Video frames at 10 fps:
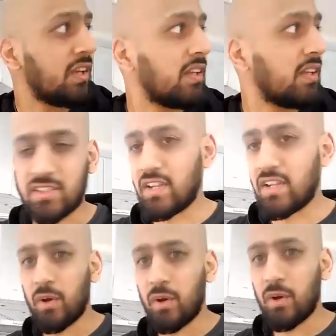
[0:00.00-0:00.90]
That's another
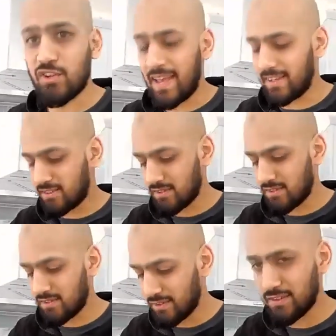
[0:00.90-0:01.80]
one of those
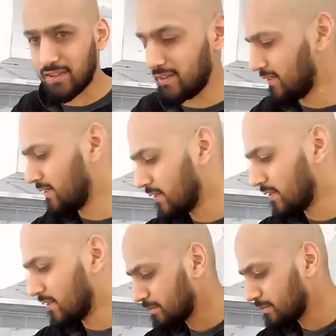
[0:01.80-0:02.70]
hacks. Yeah.
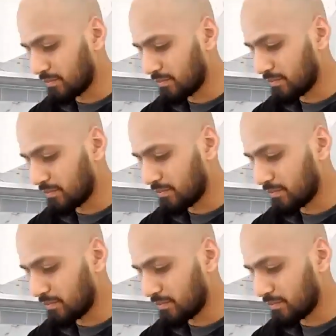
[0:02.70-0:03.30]
Right.